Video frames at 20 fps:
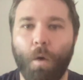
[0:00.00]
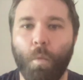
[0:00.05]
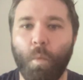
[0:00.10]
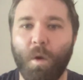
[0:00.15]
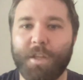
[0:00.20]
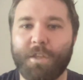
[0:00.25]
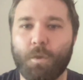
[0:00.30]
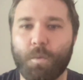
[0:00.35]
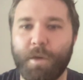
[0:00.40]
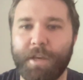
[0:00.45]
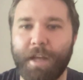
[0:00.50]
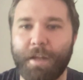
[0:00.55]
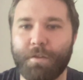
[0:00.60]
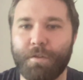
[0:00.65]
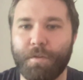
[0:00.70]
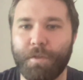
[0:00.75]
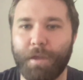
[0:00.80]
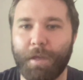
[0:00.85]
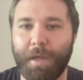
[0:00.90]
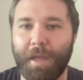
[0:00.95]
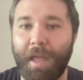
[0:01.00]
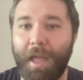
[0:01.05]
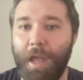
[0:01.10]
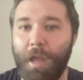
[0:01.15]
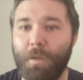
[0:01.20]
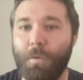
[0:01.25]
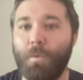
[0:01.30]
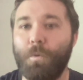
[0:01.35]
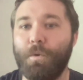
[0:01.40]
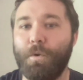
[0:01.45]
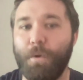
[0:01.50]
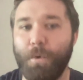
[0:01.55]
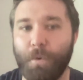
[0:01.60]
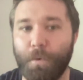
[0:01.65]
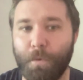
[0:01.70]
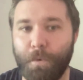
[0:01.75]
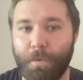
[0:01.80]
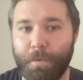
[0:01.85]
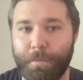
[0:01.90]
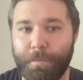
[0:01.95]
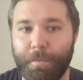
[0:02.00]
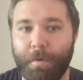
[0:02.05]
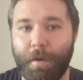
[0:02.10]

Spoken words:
Once we get to the Heido Kyo,